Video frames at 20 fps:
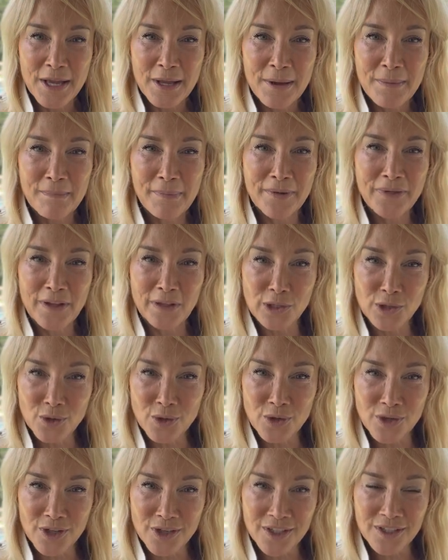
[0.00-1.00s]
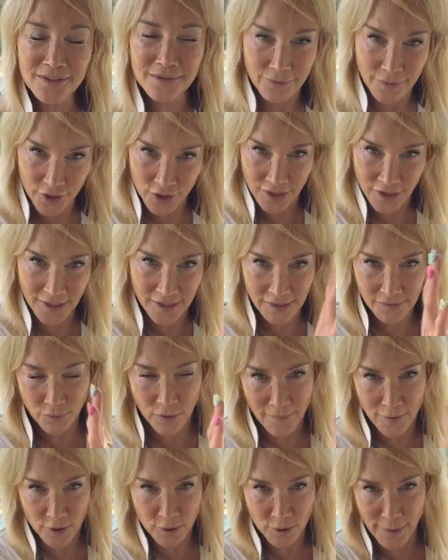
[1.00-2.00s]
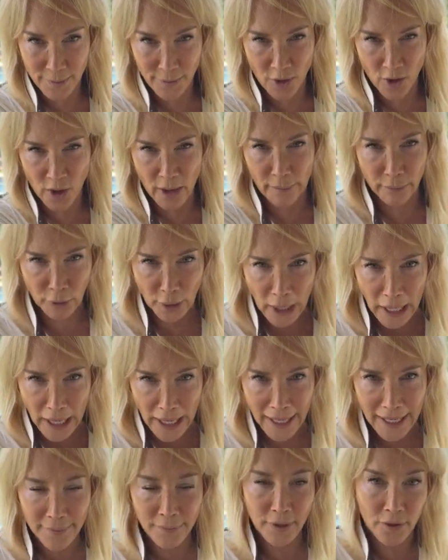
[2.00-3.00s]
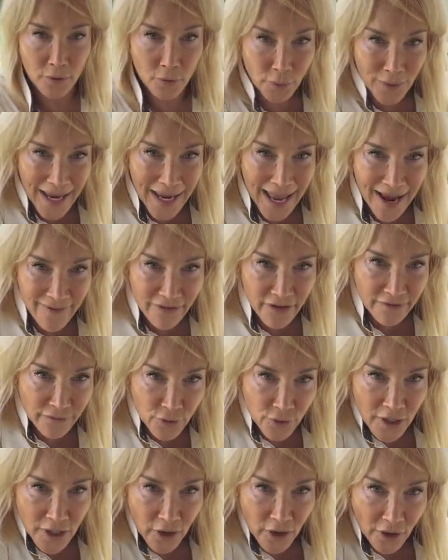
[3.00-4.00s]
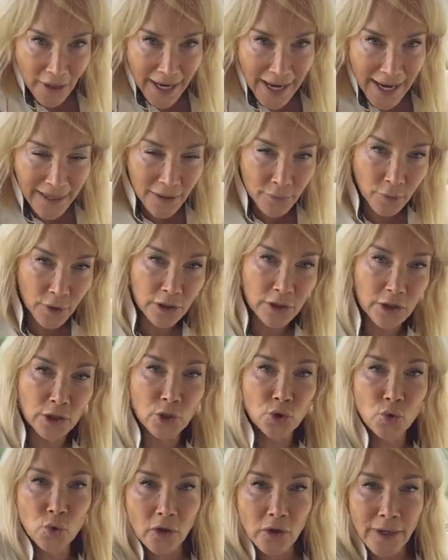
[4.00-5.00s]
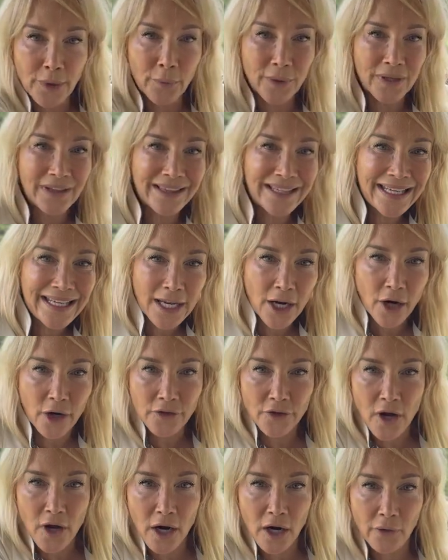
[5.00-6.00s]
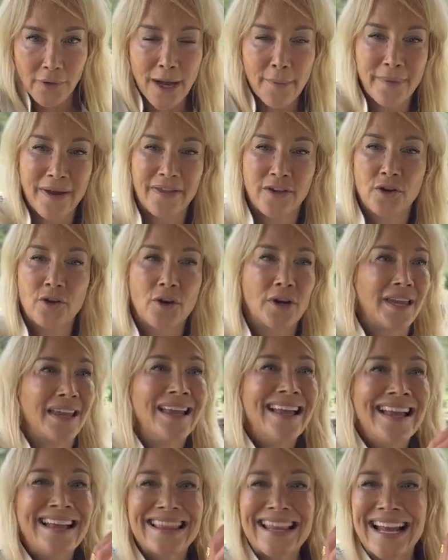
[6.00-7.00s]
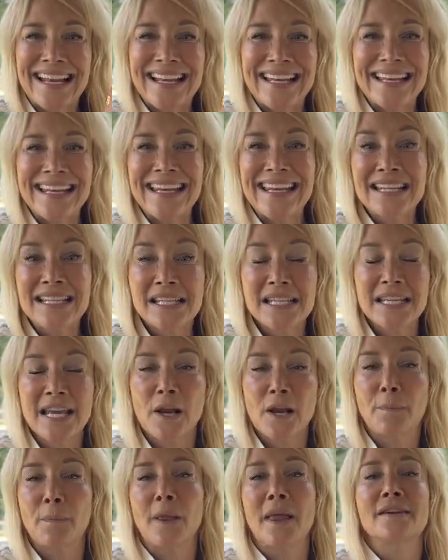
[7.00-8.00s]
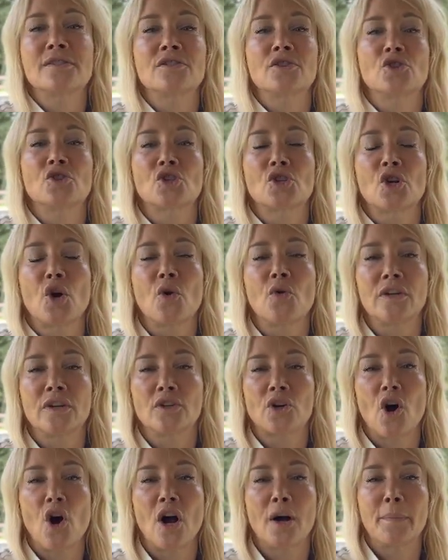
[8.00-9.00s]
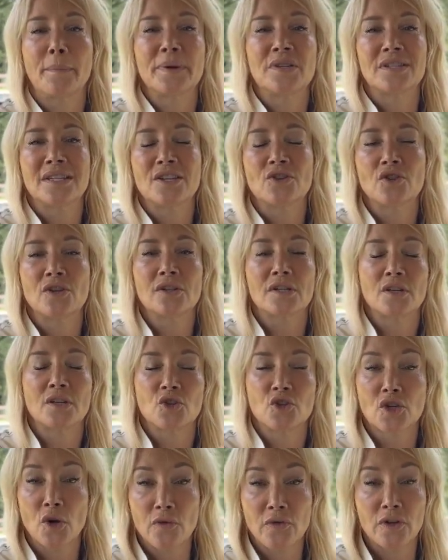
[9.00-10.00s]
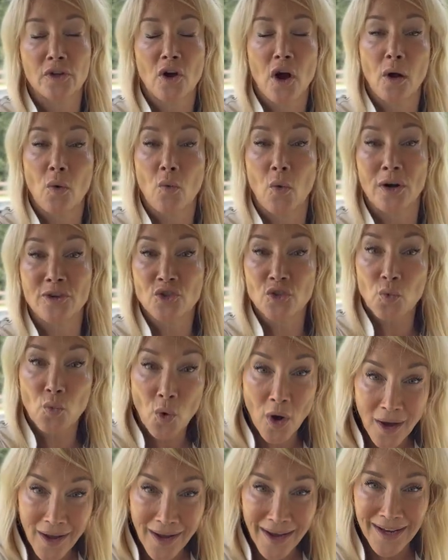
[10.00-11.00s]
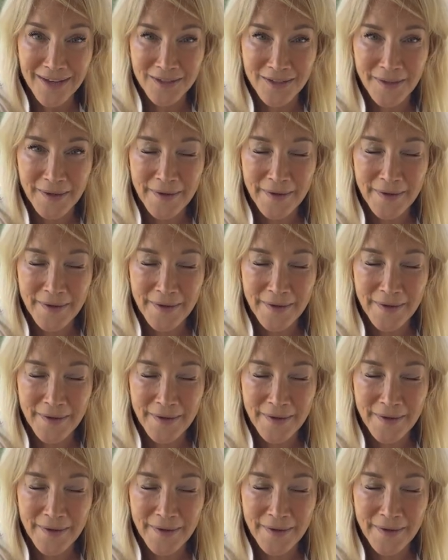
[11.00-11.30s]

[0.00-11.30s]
But the lure, which is what most people call a bribe, we have the food in our hand and we're leading our dog around by the cookie. That needs to take place to show the dog positions and show the dog what you want,